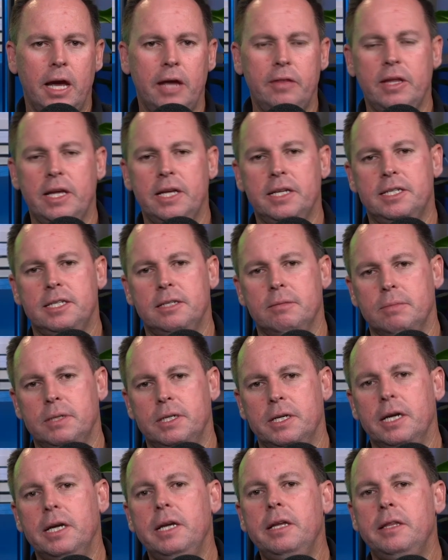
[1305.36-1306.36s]
and there's some
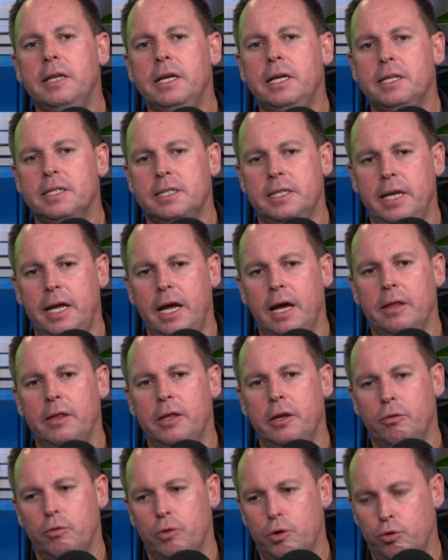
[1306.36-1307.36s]
key things now
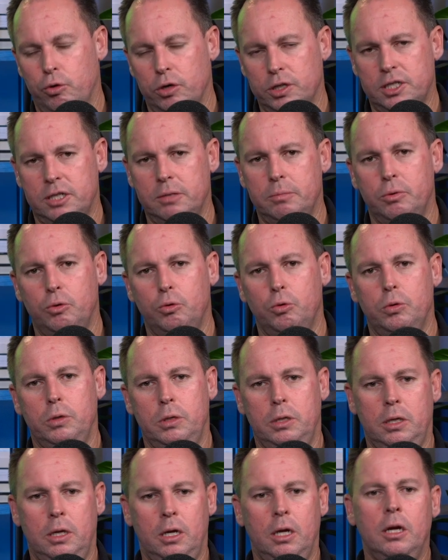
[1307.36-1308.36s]
that are across the board.
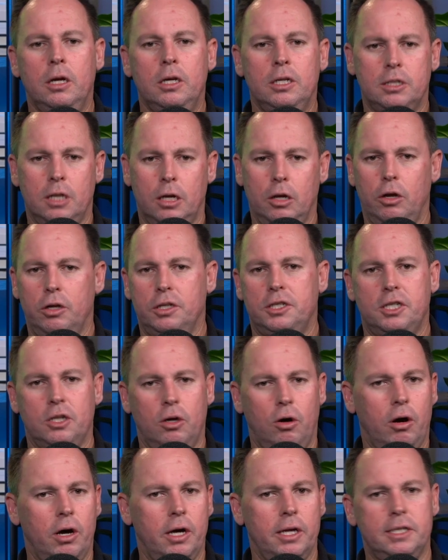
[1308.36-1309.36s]
So lot
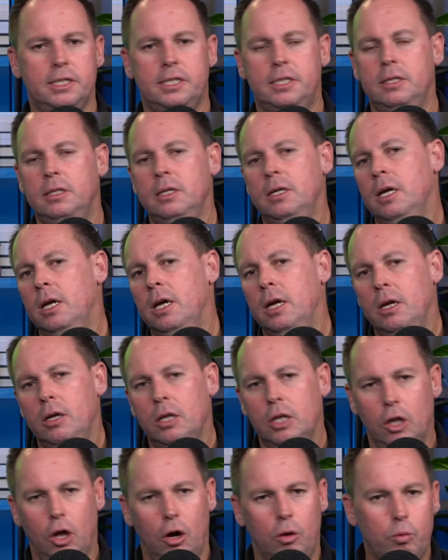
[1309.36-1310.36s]
size,
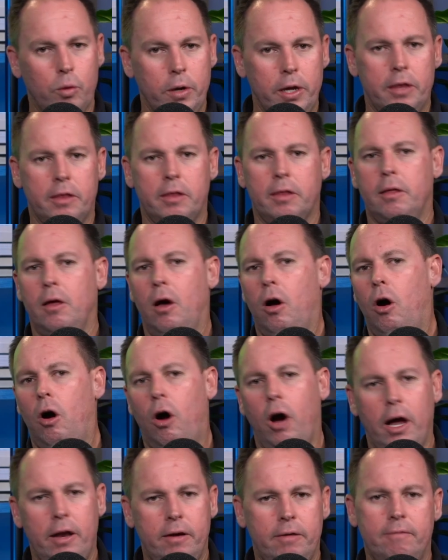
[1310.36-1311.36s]
lot width,
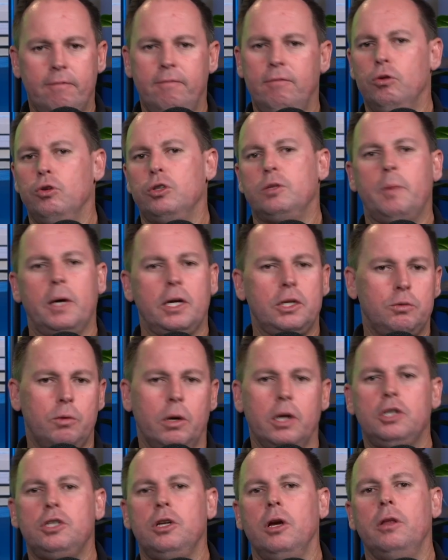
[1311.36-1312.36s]
height, floor space
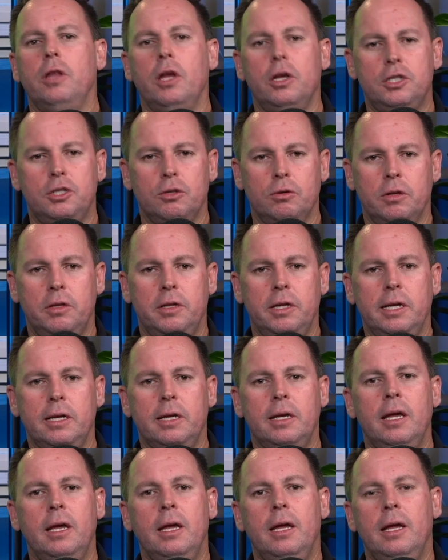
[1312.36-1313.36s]
ratio, those sort of things.